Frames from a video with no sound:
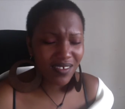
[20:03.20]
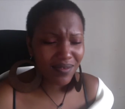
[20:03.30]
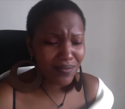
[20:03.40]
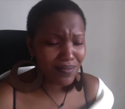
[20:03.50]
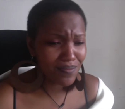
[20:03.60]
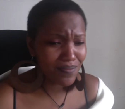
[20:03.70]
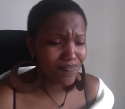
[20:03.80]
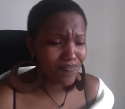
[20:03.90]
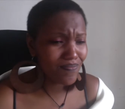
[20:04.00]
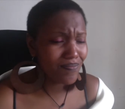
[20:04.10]

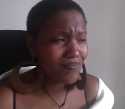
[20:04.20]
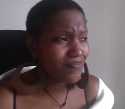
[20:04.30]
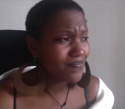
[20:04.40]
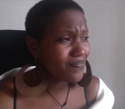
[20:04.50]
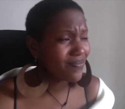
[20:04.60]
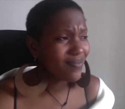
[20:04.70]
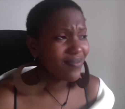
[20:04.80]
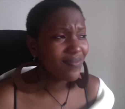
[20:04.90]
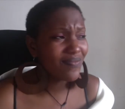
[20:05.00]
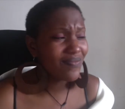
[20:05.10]

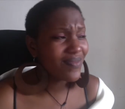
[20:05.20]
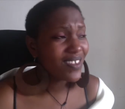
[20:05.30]
(no one is talking)